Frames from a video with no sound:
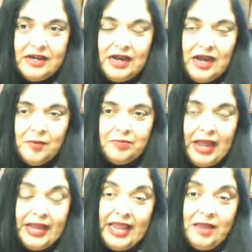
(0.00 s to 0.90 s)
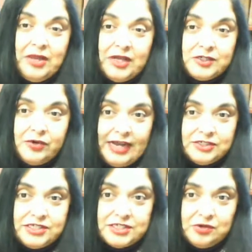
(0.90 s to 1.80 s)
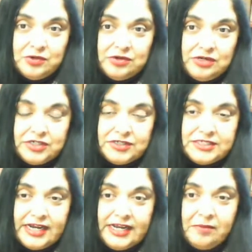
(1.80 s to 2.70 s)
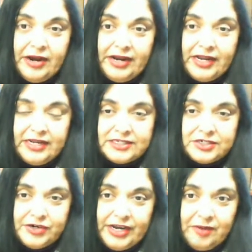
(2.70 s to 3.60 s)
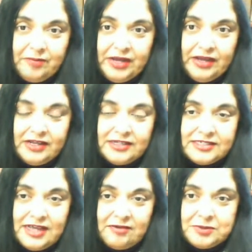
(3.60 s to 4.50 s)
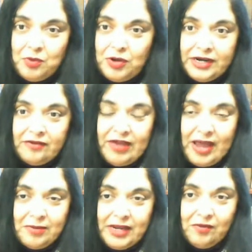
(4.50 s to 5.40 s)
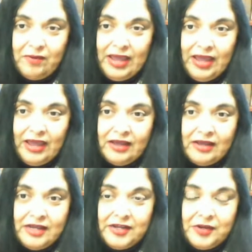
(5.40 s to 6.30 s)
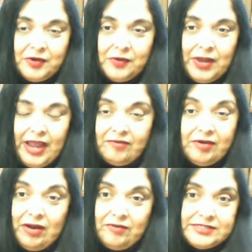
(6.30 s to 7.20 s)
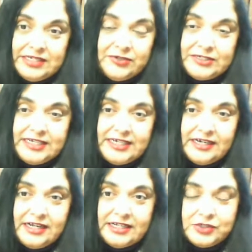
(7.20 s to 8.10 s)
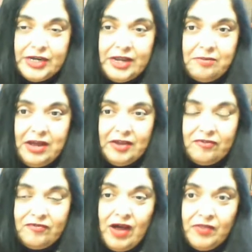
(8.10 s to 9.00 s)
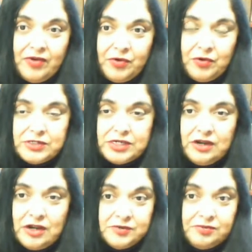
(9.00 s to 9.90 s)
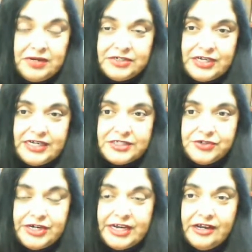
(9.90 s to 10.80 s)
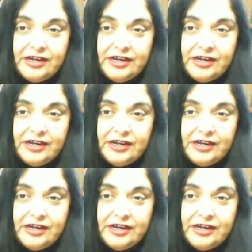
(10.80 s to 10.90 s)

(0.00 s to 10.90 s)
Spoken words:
I came here to graduate school to study American history because I was born in a family where, everyone was interested in history. My father wrote a lot of military history.